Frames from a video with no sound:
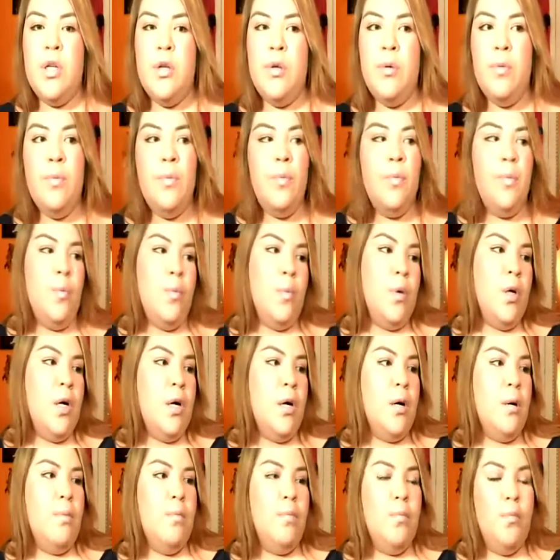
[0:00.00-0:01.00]
when you
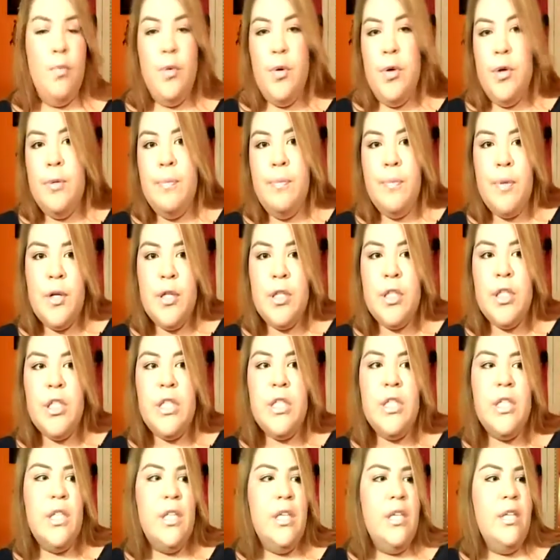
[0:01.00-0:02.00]
would
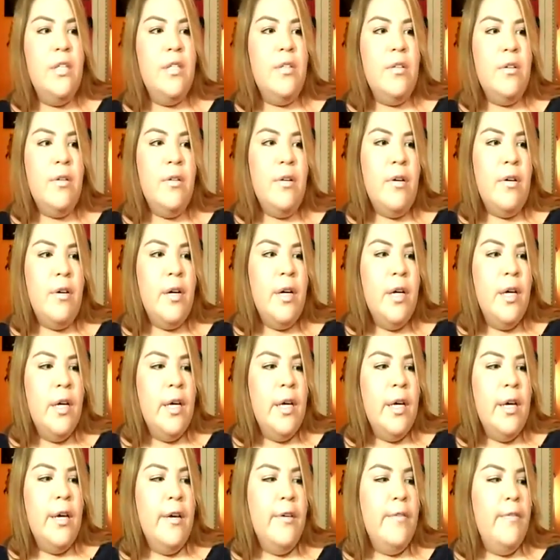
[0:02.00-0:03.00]
purchase these, or
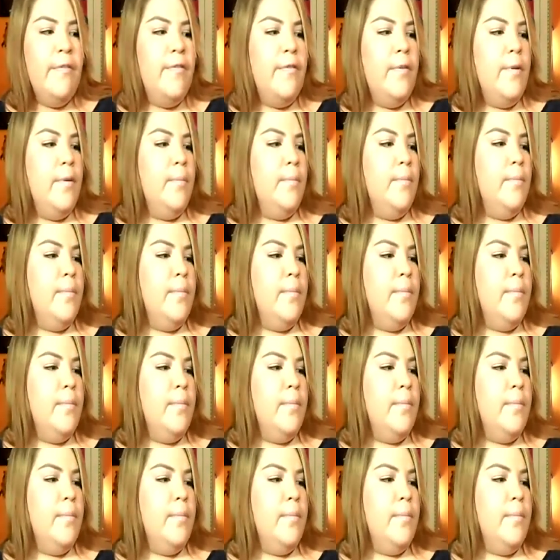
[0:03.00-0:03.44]
if